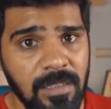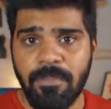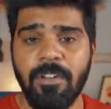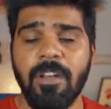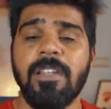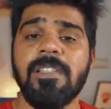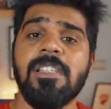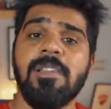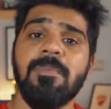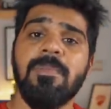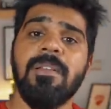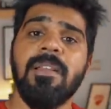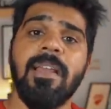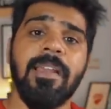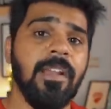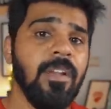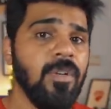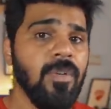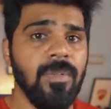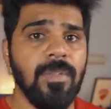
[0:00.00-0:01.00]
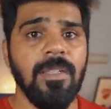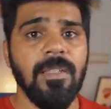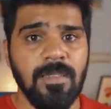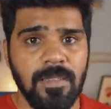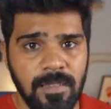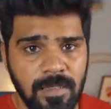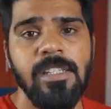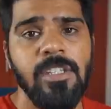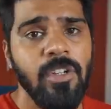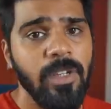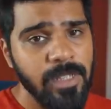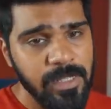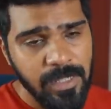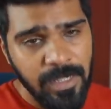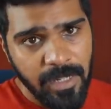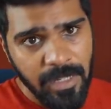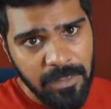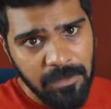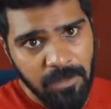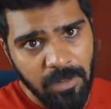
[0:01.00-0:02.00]
For example, I can do this. See you guys in
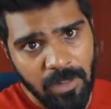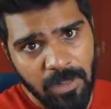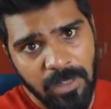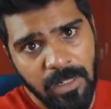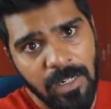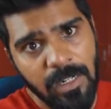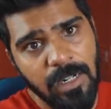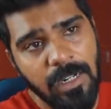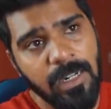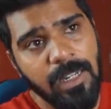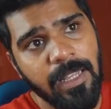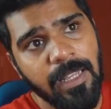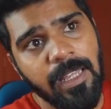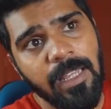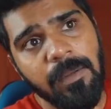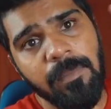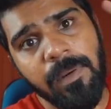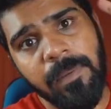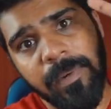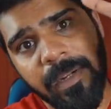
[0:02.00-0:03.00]
the next vlog. Tata, take care.